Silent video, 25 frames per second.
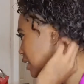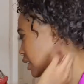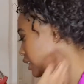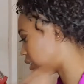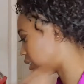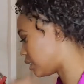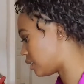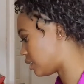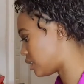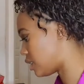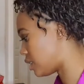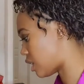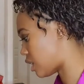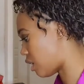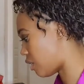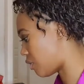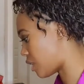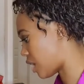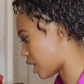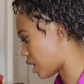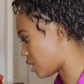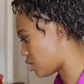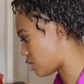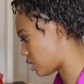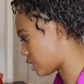itself
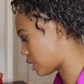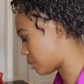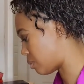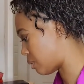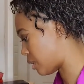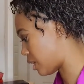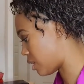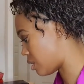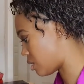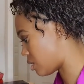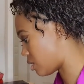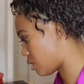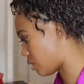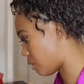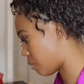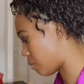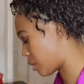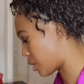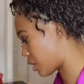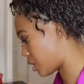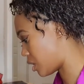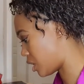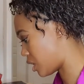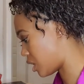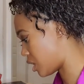that I just placed on,
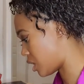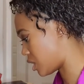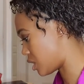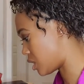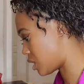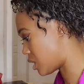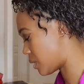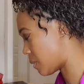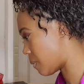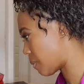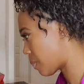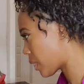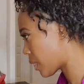because